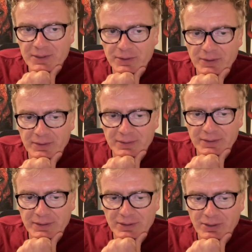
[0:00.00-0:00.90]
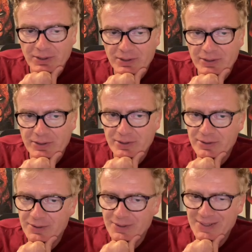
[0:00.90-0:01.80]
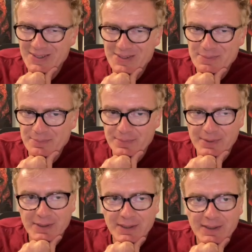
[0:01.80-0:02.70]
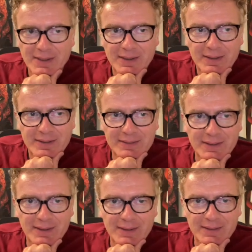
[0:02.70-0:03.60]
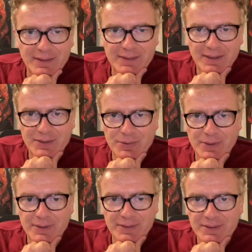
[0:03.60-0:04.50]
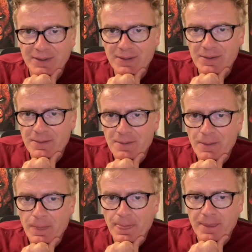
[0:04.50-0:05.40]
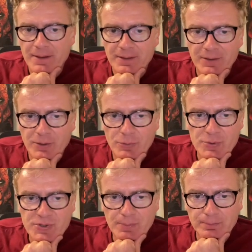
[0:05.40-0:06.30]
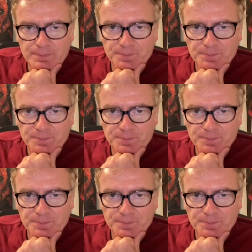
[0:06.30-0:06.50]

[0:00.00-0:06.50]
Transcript: Look at her, him. Is that a trans? Gruesome.